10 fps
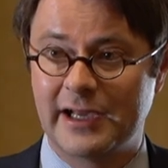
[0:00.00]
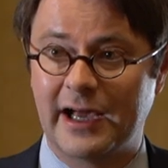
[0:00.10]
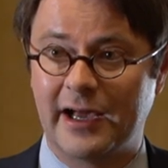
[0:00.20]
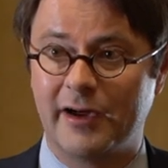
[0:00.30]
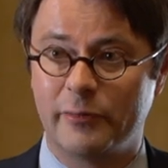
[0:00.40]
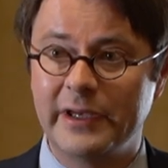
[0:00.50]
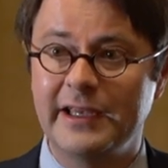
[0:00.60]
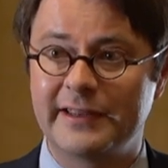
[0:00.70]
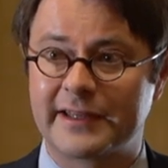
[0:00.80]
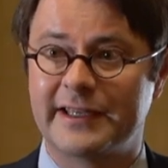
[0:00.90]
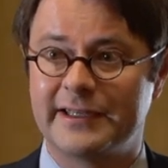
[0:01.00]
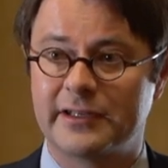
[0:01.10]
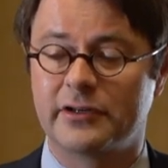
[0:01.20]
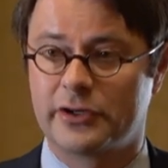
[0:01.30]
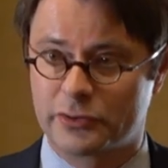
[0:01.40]
uh, weak, that they
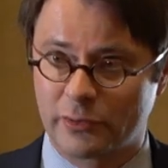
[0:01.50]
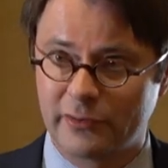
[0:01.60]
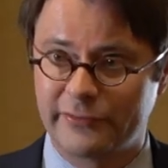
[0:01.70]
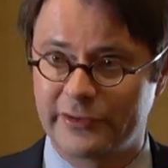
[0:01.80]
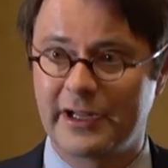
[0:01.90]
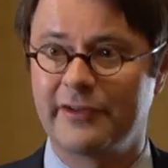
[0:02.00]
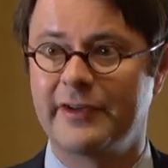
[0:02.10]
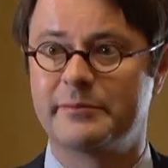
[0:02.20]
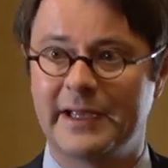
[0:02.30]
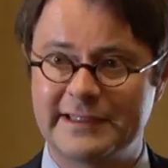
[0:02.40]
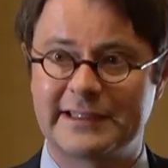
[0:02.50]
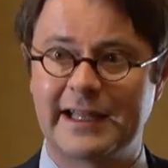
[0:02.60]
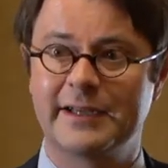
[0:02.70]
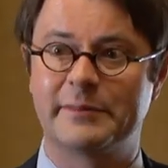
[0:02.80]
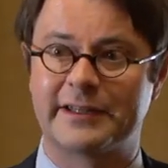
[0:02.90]
didn't control for enough at
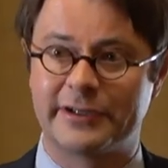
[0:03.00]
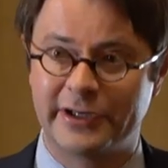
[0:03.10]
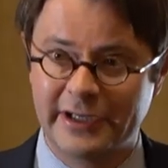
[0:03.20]
baseline, but